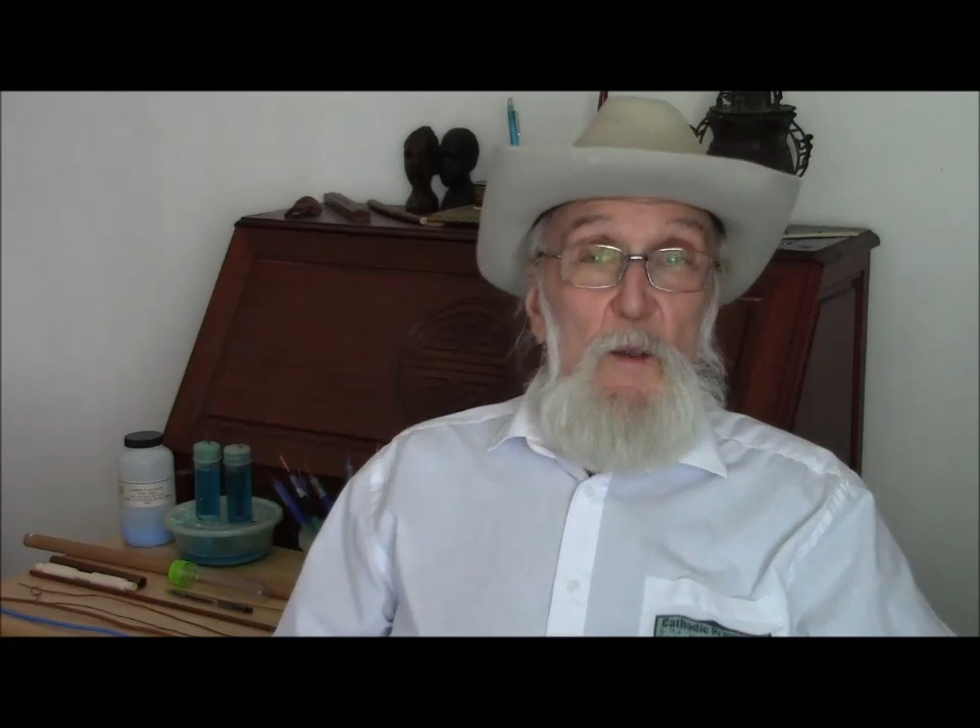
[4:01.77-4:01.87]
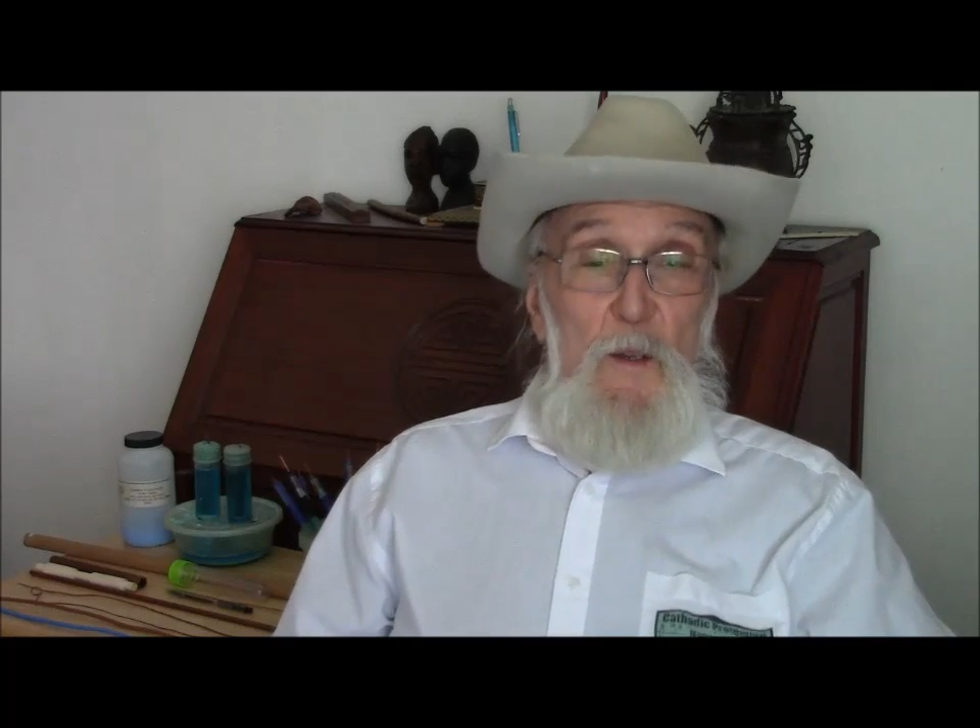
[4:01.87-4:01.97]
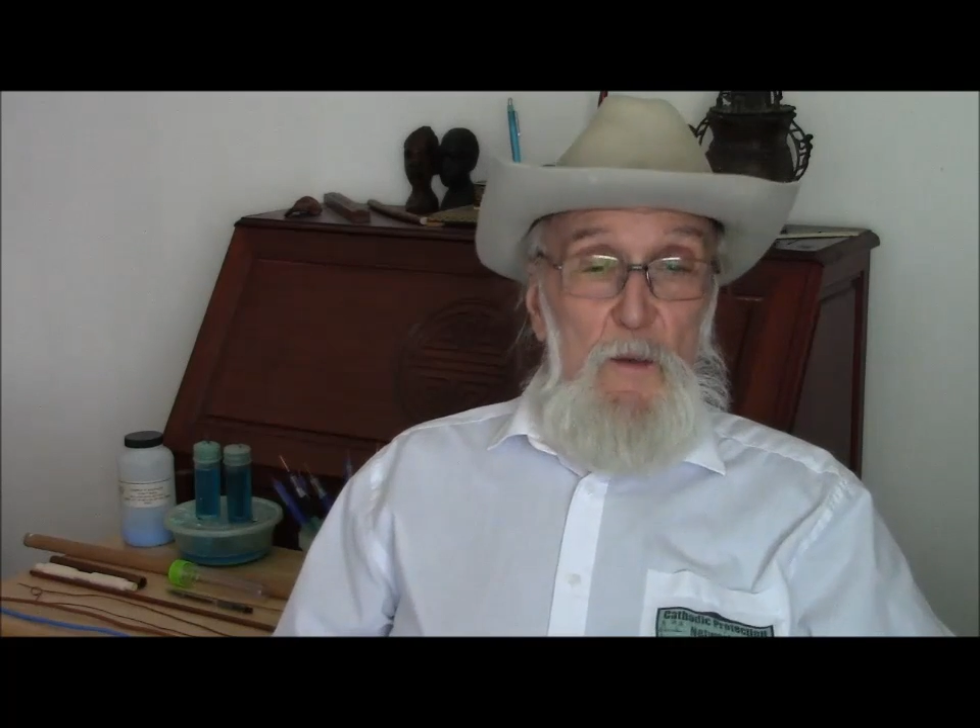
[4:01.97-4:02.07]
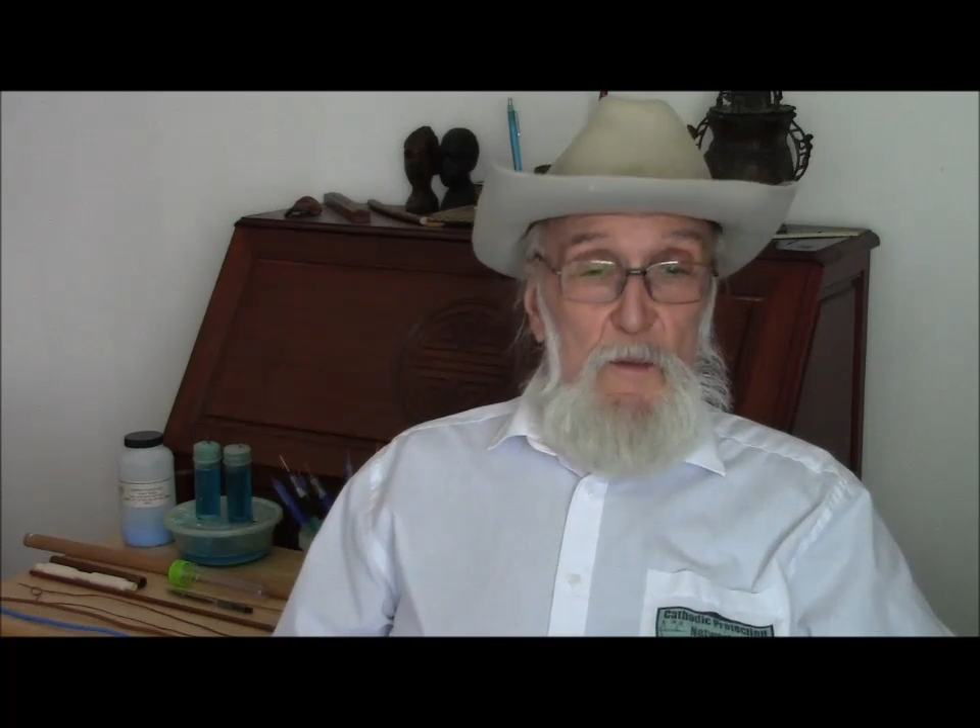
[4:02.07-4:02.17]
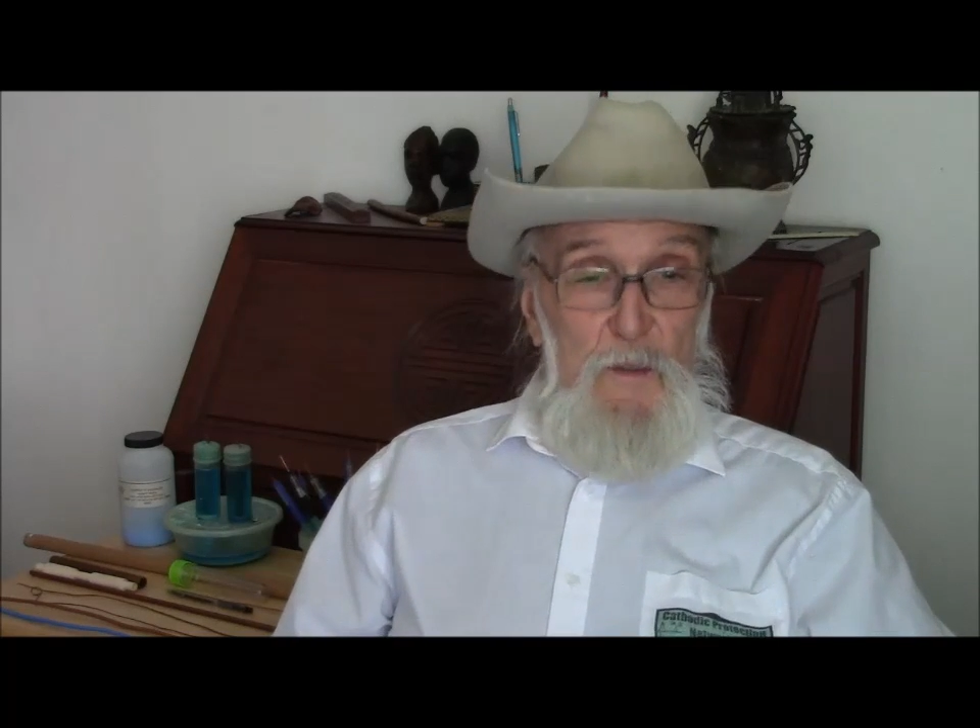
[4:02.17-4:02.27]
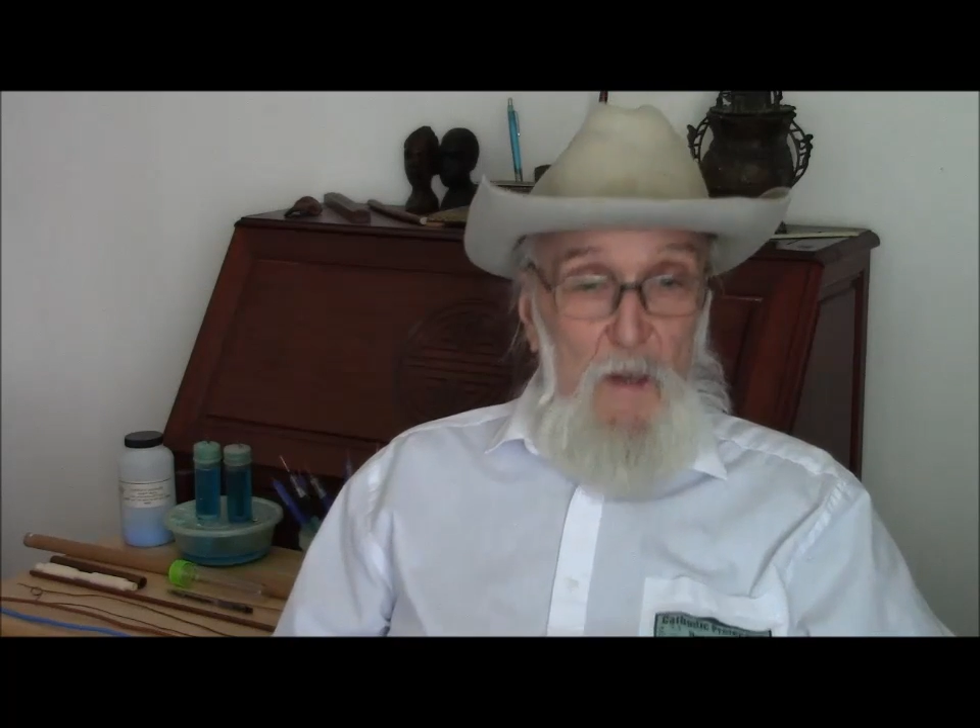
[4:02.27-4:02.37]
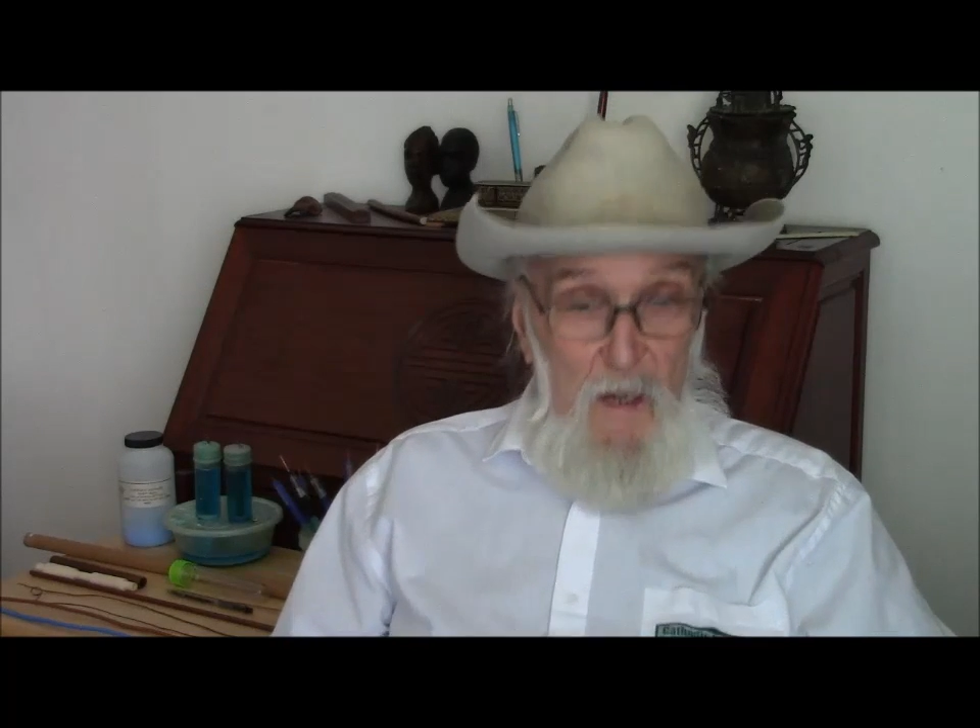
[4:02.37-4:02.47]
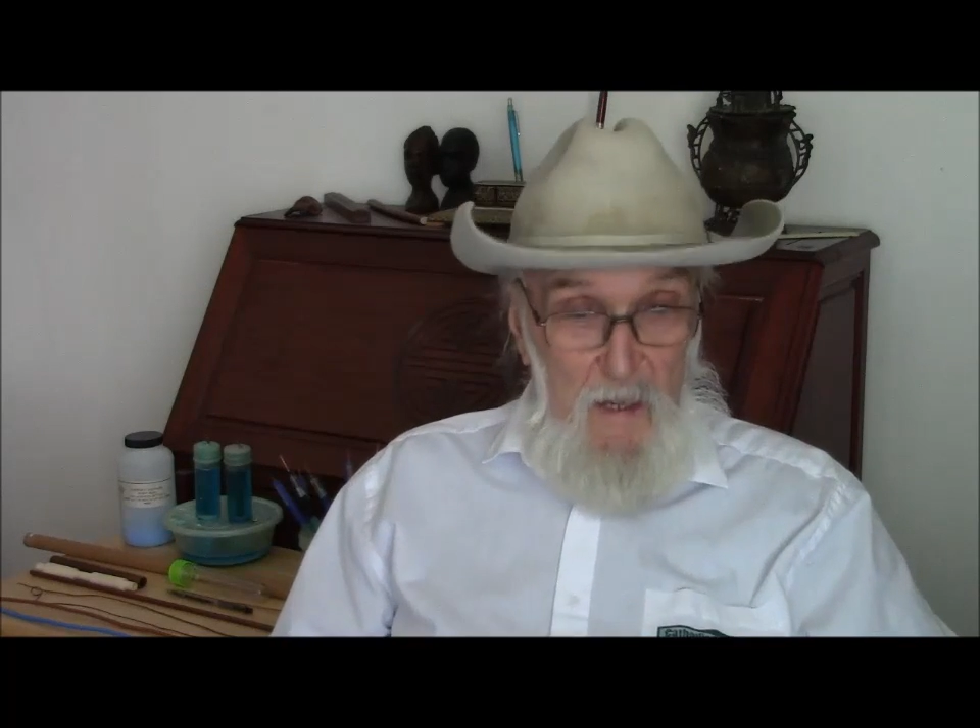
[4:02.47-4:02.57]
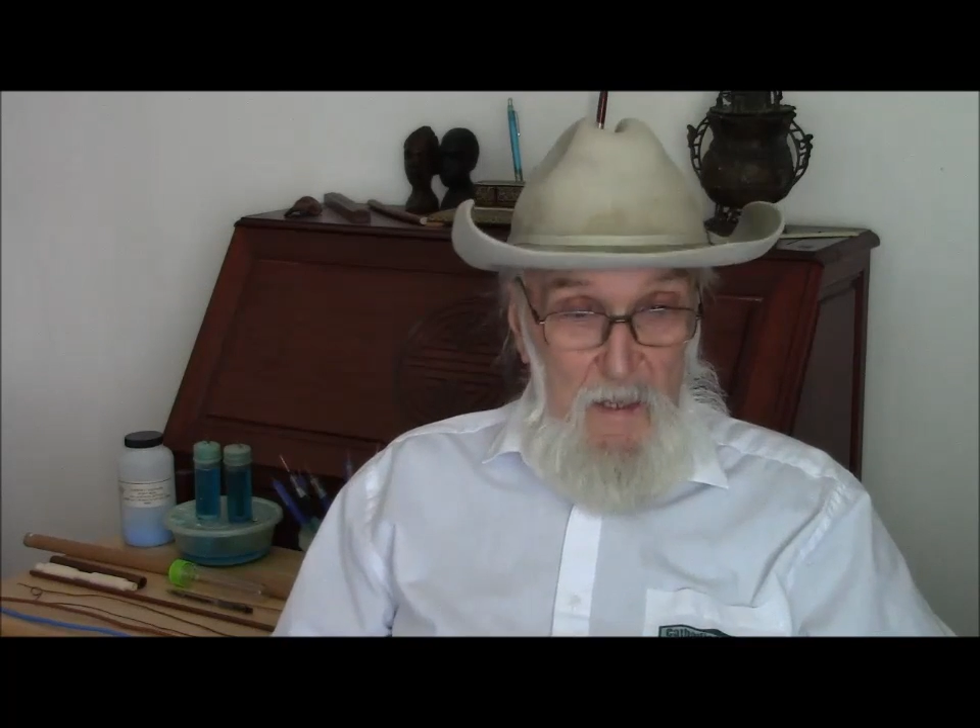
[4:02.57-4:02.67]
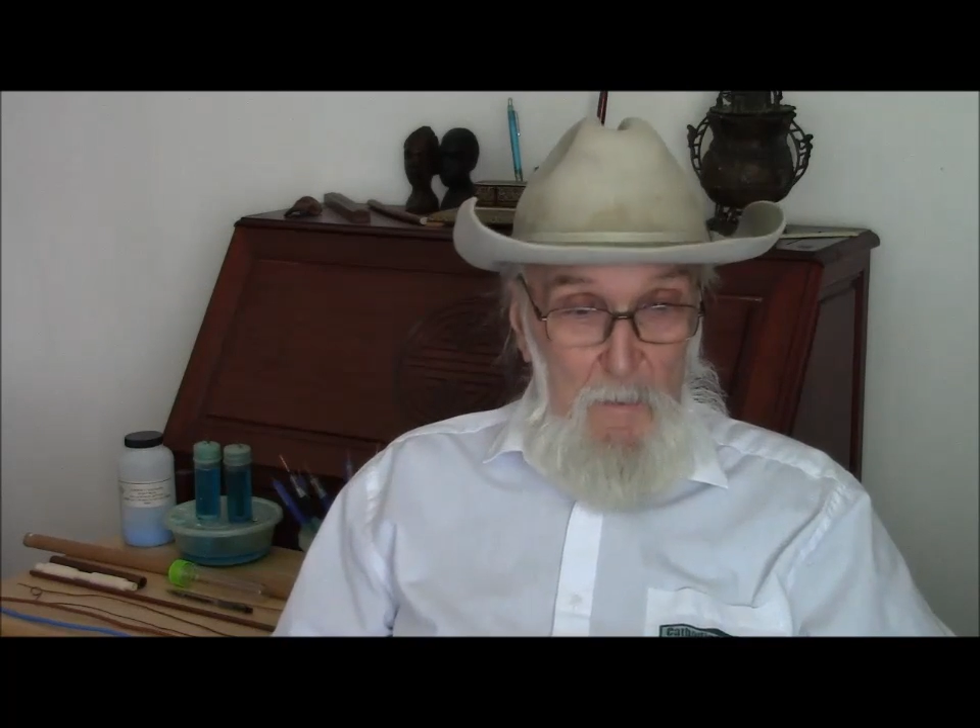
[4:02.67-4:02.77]
you
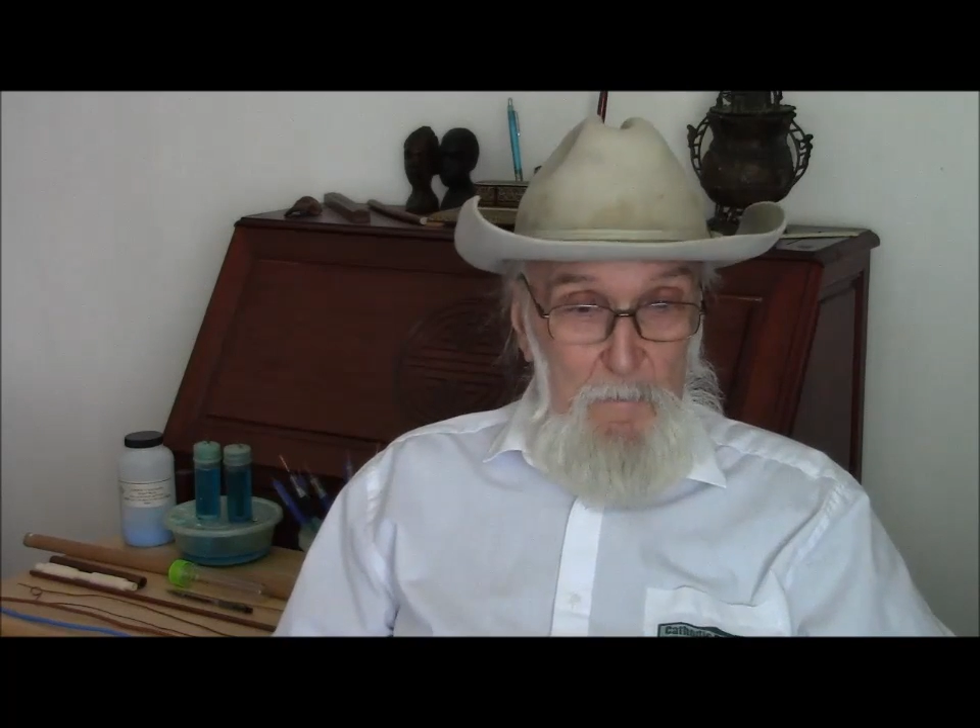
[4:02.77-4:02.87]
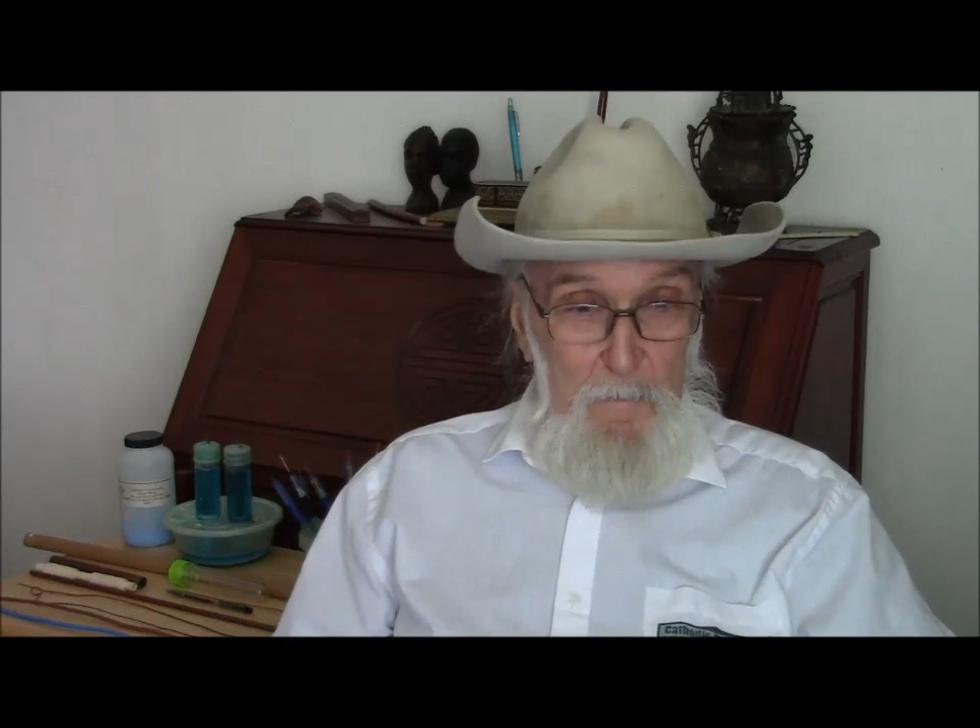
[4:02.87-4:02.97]
try.